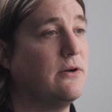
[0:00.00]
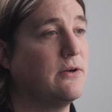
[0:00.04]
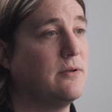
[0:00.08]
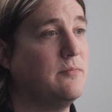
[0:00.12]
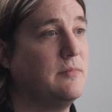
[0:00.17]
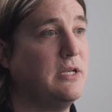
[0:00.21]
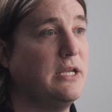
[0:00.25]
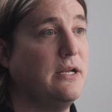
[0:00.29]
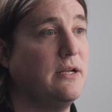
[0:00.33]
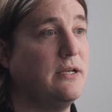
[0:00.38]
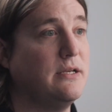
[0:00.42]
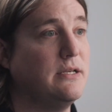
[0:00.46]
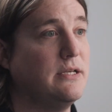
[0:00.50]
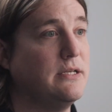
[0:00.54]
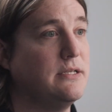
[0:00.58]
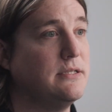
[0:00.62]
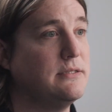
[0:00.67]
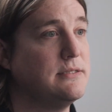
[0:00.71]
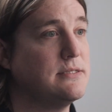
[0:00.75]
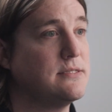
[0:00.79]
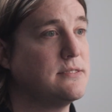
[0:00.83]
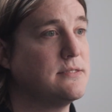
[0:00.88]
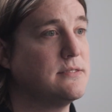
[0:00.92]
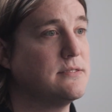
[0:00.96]
data
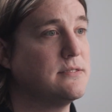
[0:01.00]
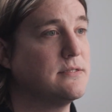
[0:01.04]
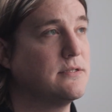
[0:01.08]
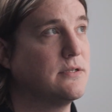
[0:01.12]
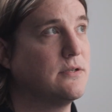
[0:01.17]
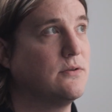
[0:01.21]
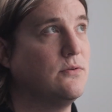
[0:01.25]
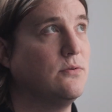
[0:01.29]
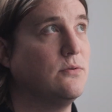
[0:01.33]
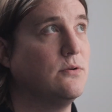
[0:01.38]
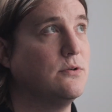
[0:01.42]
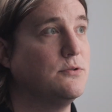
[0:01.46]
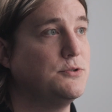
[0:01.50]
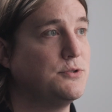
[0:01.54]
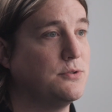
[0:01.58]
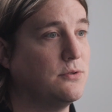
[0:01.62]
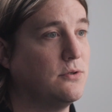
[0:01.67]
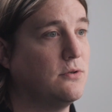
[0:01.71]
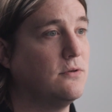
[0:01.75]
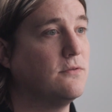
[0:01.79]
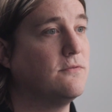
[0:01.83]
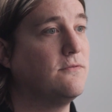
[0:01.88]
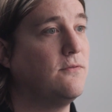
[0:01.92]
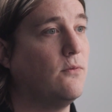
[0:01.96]
is
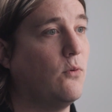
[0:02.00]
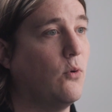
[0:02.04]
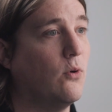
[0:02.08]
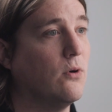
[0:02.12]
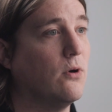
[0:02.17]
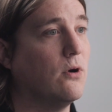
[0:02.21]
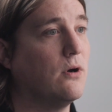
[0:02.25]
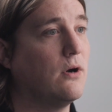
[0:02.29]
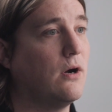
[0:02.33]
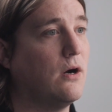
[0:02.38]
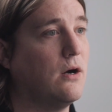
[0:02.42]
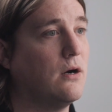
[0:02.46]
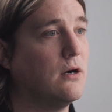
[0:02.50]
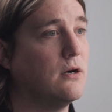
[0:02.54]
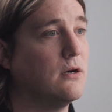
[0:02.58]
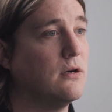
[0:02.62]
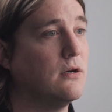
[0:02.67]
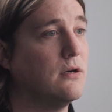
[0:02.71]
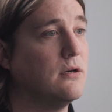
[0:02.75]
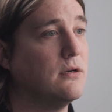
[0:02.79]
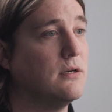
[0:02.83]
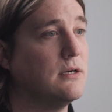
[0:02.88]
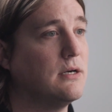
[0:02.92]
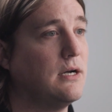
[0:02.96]
crucial for
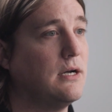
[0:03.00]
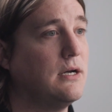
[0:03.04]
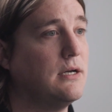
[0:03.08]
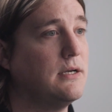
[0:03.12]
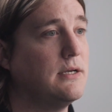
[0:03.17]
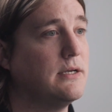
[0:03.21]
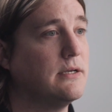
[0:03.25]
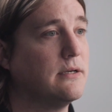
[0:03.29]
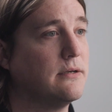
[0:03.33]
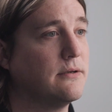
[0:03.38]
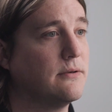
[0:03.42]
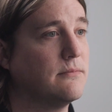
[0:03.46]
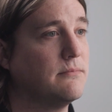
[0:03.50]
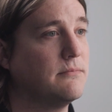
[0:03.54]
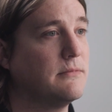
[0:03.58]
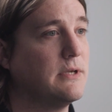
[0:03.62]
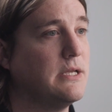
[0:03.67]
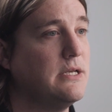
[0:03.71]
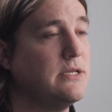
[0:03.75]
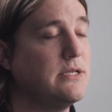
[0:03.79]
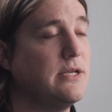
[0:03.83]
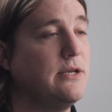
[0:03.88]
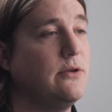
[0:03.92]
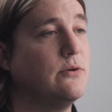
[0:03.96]
our
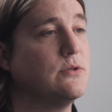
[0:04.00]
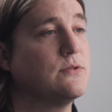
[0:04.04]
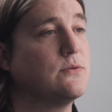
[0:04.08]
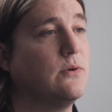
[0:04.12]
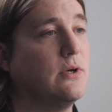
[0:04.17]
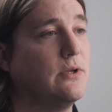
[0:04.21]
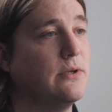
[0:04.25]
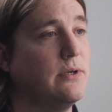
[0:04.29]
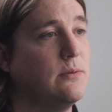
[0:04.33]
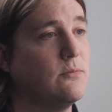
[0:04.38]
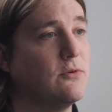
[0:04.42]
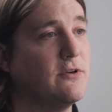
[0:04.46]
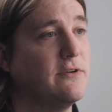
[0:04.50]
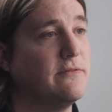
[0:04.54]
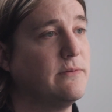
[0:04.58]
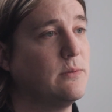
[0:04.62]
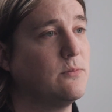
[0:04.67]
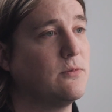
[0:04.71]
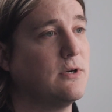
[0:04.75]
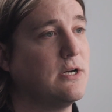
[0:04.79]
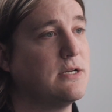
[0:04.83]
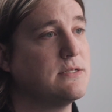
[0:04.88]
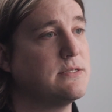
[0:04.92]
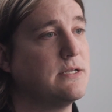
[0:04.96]
continuous quality improvement
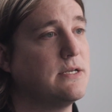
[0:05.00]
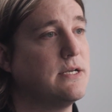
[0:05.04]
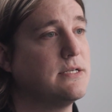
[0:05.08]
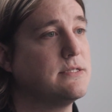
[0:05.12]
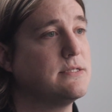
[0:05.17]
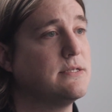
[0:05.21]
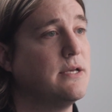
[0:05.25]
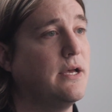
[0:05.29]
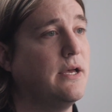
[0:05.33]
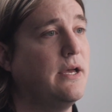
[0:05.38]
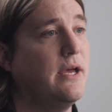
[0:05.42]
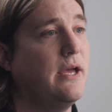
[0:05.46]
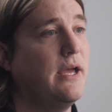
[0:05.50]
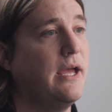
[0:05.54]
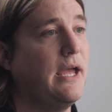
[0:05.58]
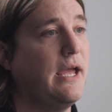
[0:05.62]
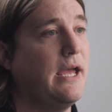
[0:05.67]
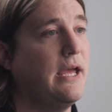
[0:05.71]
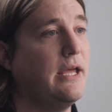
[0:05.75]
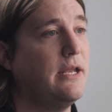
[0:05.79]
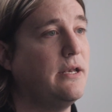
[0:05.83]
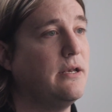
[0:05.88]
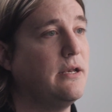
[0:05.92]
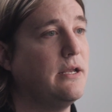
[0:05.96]
process
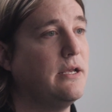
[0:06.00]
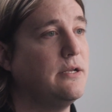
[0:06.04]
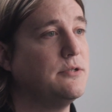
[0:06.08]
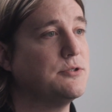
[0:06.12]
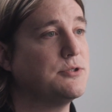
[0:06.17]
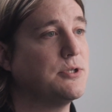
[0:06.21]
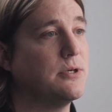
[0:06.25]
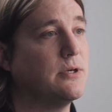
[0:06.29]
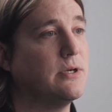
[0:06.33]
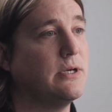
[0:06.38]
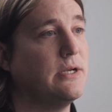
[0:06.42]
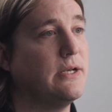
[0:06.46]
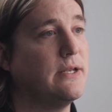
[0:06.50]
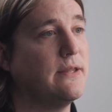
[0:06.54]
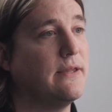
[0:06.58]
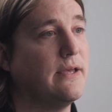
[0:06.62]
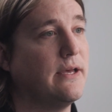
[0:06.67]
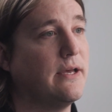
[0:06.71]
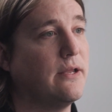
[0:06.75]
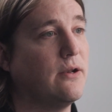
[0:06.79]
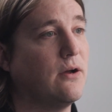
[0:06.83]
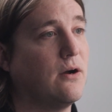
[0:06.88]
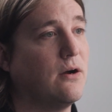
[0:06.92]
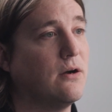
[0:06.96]
and ensuring
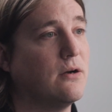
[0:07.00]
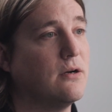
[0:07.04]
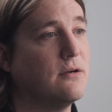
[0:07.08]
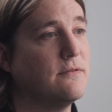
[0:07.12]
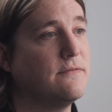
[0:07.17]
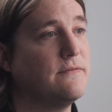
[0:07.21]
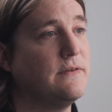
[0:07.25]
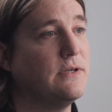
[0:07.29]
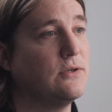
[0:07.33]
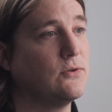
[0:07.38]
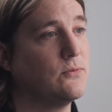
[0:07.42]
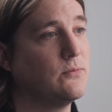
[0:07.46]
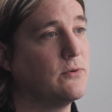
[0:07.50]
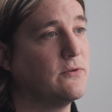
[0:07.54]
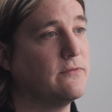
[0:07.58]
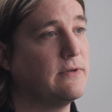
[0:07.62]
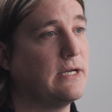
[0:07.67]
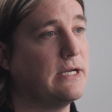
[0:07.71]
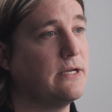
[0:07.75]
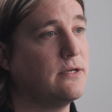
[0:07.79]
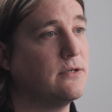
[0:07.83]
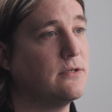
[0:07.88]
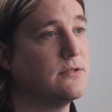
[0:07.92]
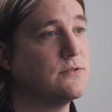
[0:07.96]
that our field
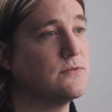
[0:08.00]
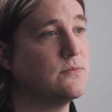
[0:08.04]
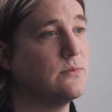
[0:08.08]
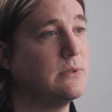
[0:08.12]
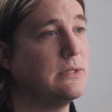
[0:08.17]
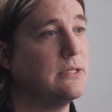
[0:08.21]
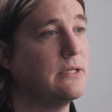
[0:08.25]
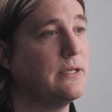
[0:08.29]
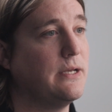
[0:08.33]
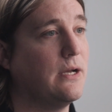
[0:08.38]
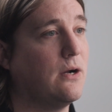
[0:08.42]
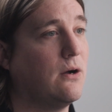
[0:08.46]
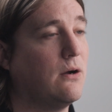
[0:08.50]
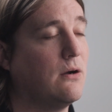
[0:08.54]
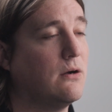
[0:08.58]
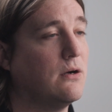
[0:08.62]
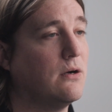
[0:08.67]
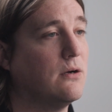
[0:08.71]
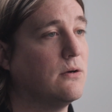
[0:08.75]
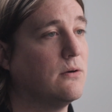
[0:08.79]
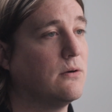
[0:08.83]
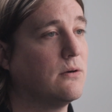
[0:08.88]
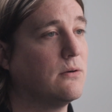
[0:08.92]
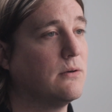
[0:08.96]
providers really
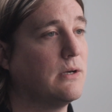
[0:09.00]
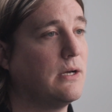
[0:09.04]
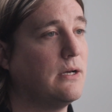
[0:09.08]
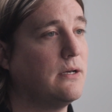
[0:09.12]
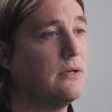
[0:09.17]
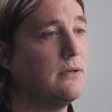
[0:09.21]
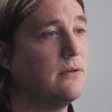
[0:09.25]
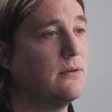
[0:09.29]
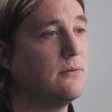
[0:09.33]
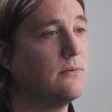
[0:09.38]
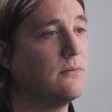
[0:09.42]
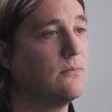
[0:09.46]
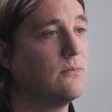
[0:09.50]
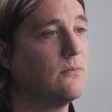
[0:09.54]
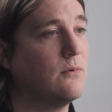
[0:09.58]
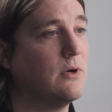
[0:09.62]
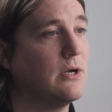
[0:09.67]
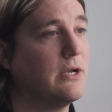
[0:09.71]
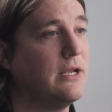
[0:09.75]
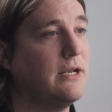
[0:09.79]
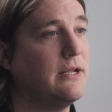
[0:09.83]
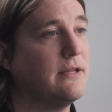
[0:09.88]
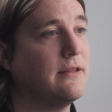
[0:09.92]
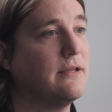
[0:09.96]
are
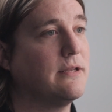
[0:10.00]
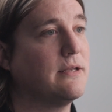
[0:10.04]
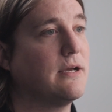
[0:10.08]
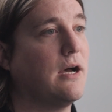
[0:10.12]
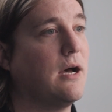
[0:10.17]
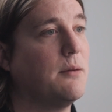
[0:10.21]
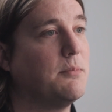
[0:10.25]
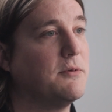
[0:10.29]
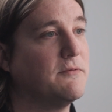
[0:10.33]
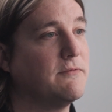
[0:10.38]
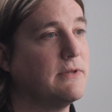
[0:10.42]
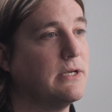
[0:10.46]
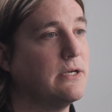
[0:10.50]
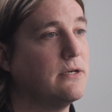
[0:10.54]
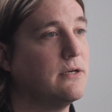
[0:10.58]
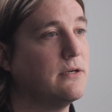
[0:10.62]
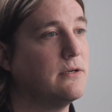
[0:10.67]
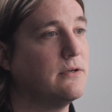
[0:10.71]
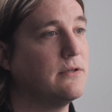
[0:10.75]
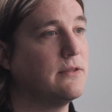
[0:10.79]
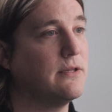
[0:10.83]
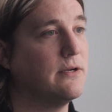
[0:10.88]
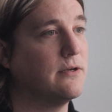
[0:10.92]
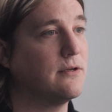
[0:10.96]
working at the top of their
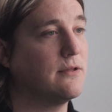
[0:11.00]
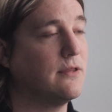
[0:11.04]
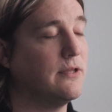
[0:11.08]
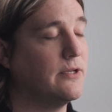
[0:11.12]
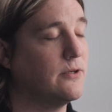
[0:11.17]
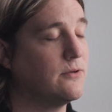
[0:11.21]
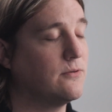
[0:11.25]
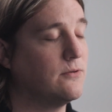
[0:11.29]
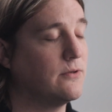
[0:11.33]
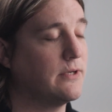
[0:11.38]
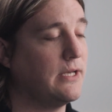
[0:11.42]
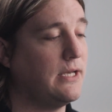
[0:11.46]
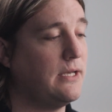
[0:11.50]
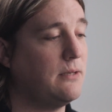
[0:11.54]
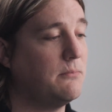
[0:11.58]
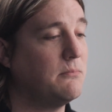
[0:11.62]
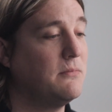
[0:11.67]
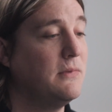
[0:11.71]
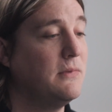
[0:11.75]
clinical game.